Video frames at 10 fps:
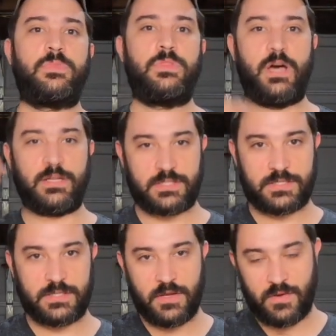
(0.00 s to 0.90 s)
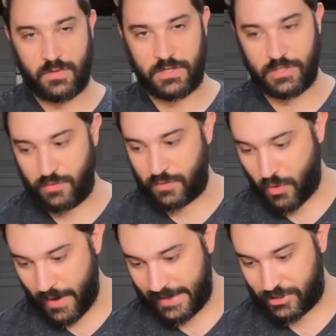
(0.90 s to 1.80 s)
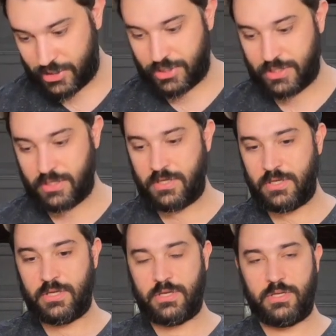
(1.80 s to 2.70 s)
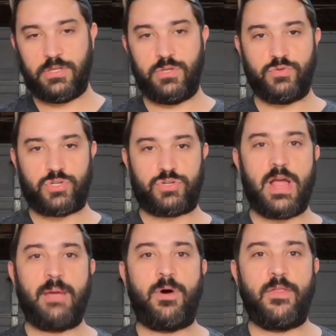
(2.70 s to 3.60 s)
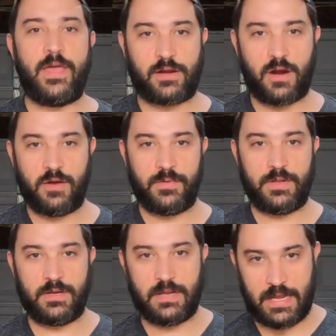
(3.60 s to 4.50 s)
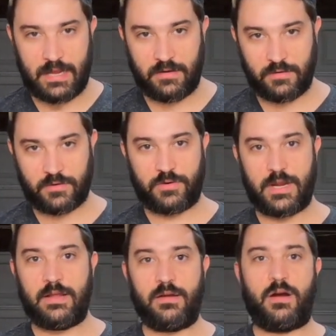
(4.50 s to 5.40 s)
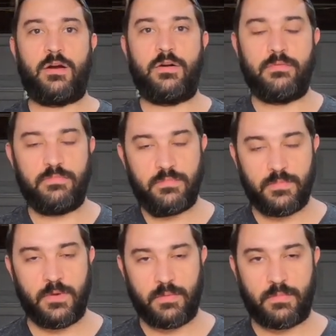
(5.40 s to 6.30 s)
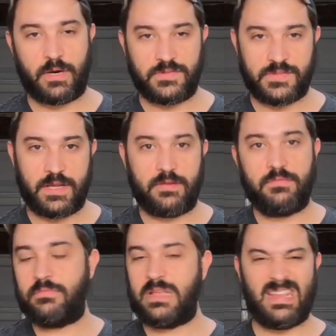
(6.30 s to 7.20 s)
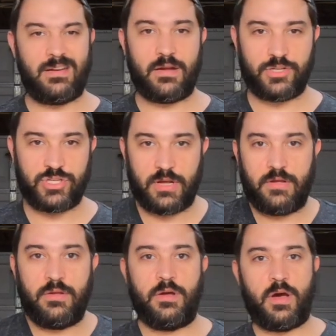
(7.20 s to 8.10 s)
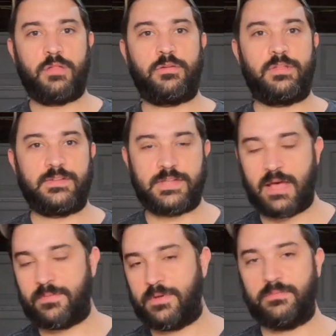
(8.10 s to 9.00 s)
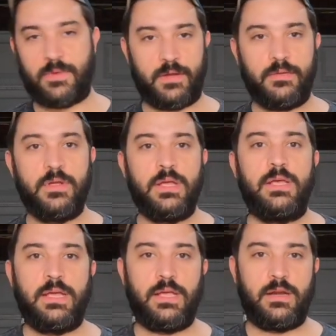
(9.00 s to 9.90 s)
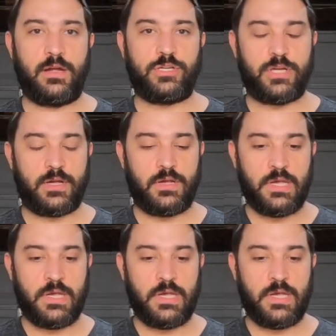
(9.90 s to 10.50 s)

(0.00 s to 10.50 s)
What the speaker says: Thus, when you quench, you trap all that carbon and create hard martensite, in a nutshell. Other things happen, but in a nutshell.